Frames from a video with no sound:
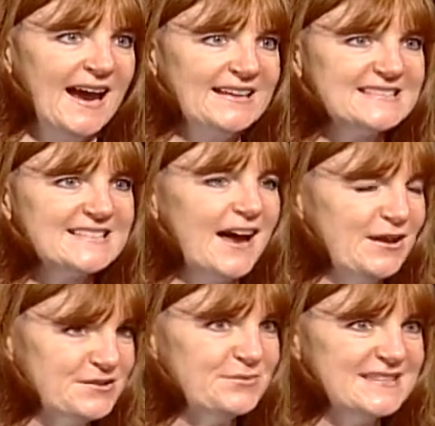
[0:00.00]
and it's
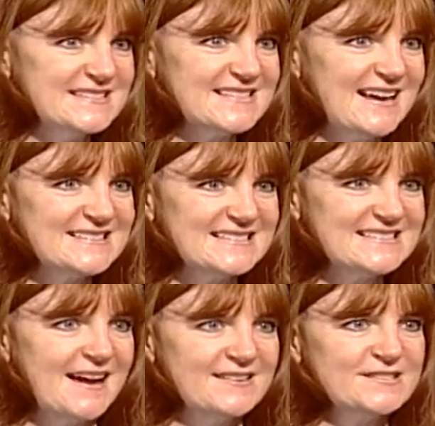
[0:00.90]
gotten as we discussed,
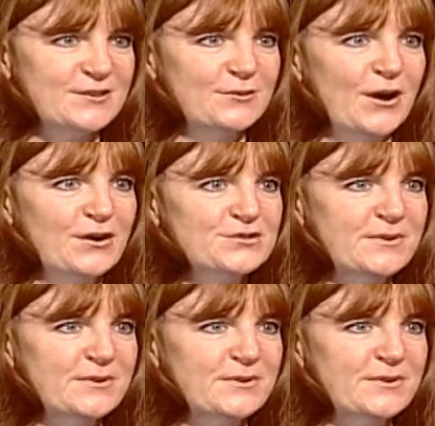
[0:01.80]
it's gotten so large.